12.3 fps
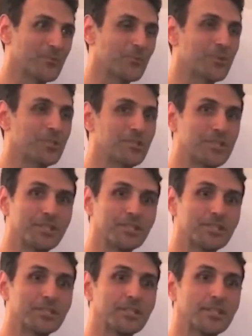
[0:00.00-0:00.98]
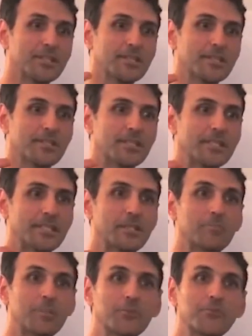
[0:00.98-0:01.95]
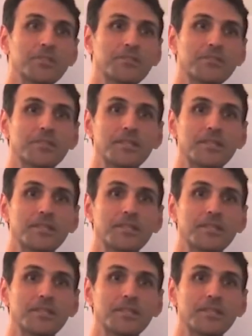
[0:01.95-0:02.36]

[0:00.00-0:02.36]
which is a spirit